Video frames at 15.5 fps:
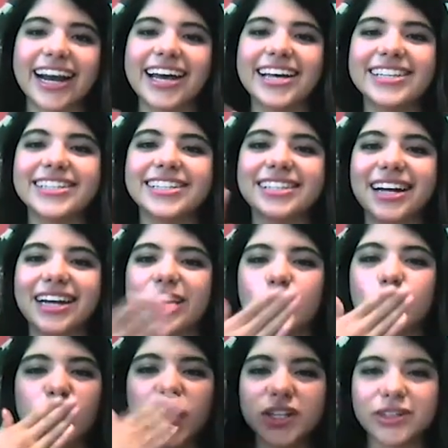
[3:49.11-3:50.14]
Gracias,
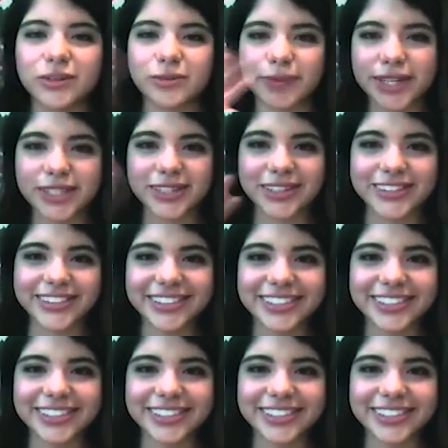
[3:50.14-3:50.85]
Dani. Un beso.